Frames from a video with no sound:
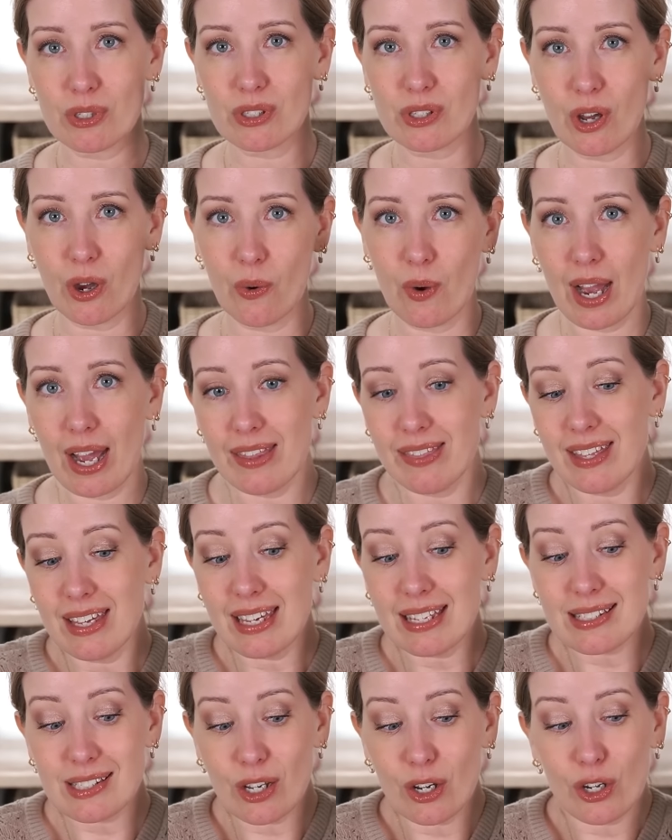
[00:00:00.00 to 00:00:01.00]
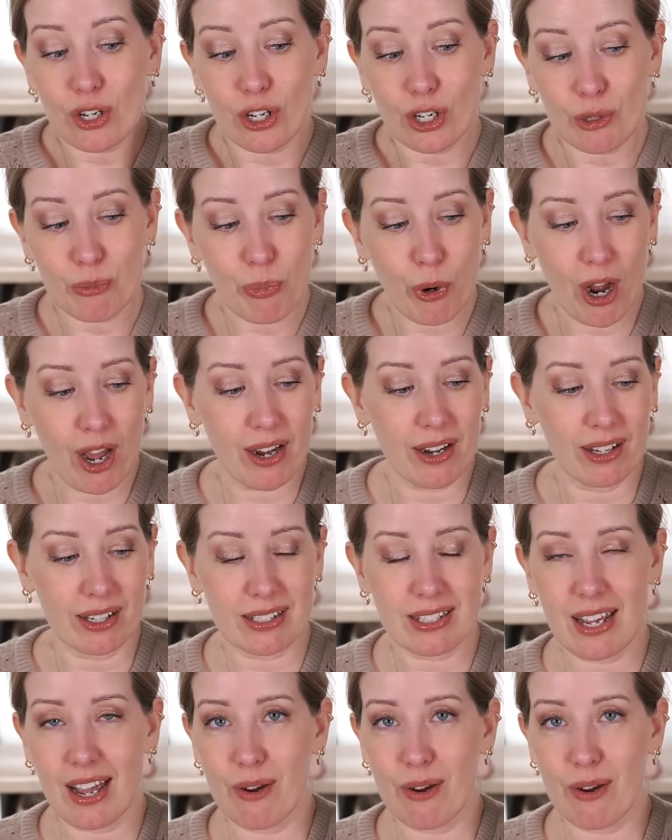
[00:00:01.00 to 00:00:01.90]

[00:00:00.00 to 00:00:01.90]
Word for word: So I think it's a good product.